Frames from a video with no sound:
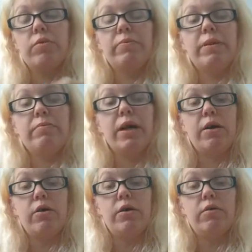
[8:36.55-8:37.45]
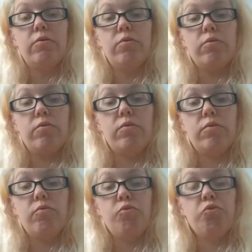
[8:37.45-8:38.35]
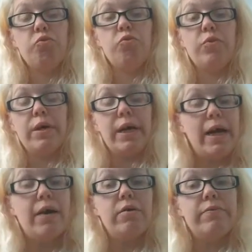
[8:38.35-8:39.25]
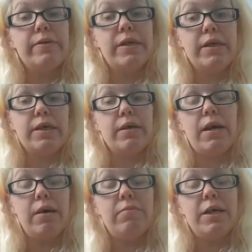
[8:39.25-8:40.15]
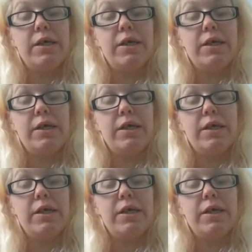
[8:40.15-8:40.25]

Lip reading: right out of my chest cavity, out of my chest,